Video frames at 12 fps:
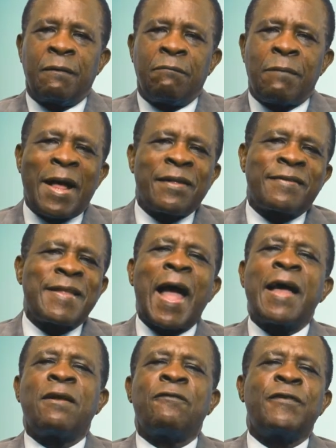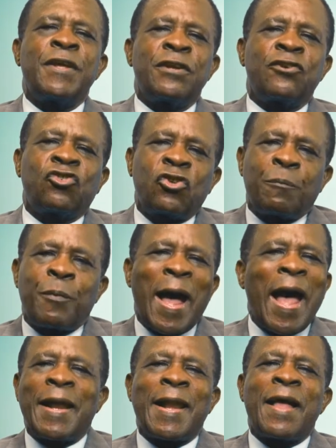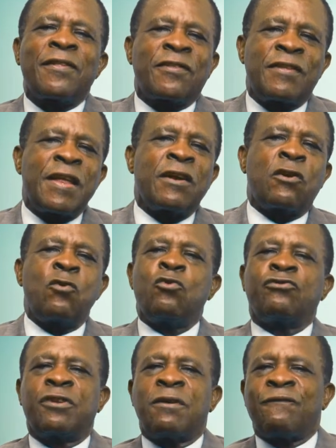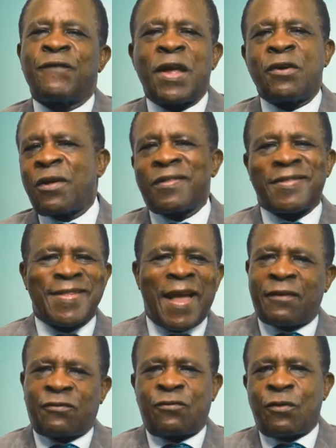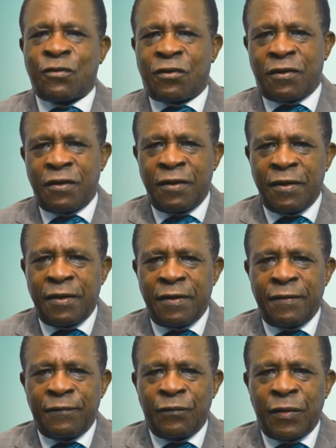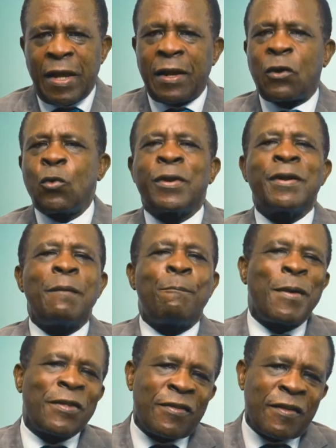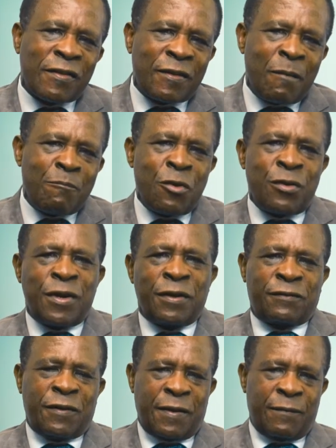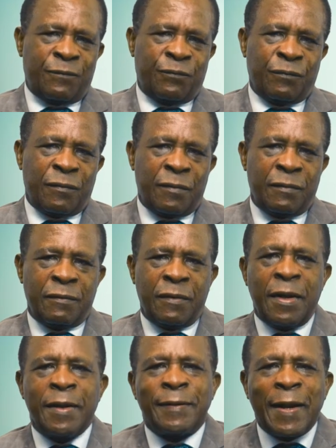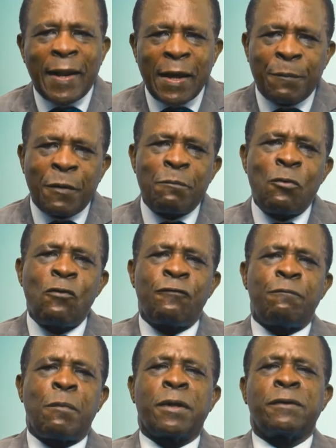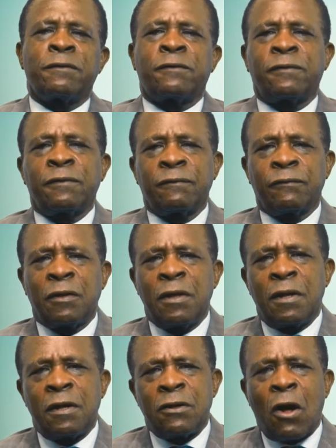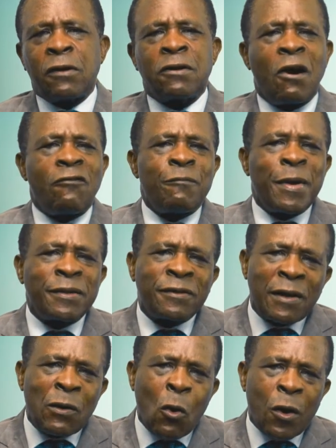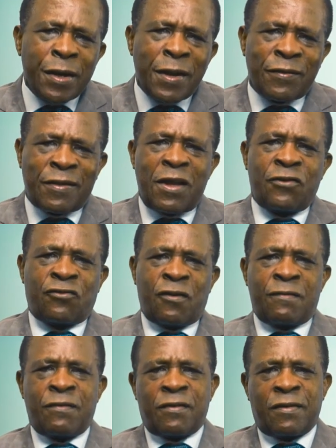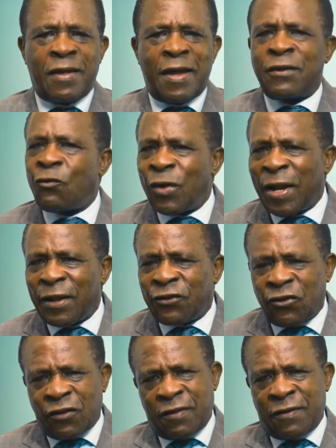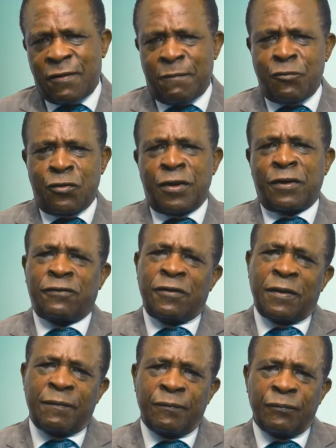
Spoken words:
my style of leadership highlights the inclusion of various sectors, including the business community, the labor movement, non-governmental organizations, and the religious community.